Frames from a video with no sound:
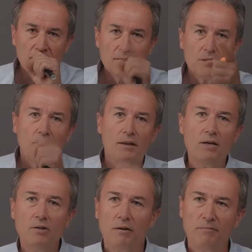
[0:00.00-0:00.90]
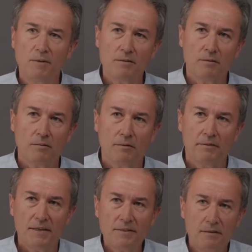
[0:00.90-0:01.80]
his credential had been stolen.
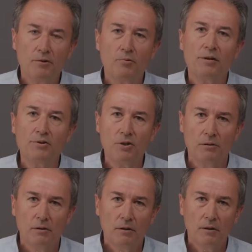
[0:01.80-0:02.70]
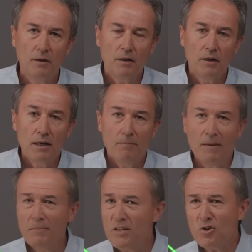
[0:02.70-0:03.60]
That's not the real Joe.
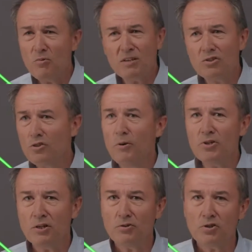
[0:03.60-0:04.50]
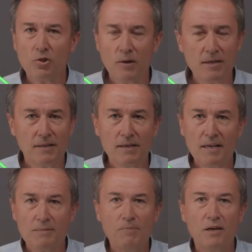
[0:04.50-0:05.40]
Maybe Joe was so much under stress that he
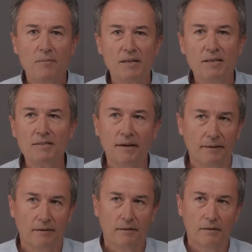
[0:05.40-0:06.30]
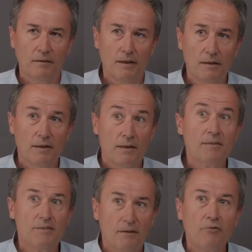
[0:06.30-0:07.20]
has become an insider, right?
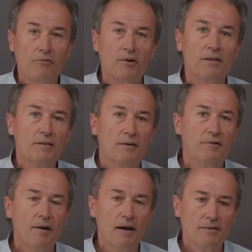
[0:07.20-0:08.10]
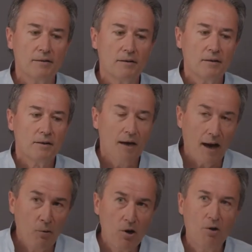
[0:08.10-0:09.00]
Insider threat is on the rise.
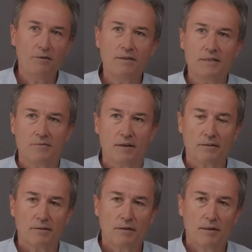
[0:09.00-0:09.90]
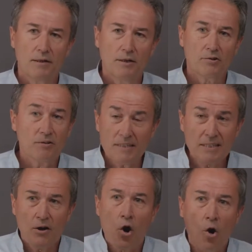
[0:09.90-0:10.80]
I will learn these things. So this
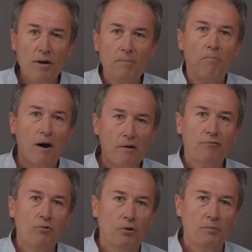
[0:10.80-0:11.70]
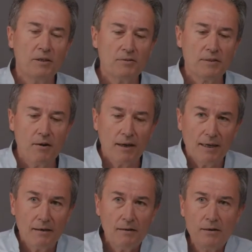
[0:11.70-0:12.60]
is already powerful because now I
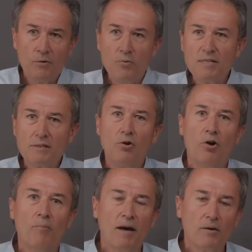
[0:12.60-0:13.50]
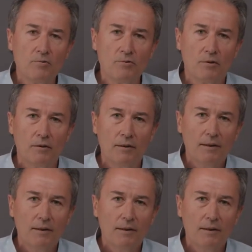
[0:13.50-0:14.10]
can rescore my user,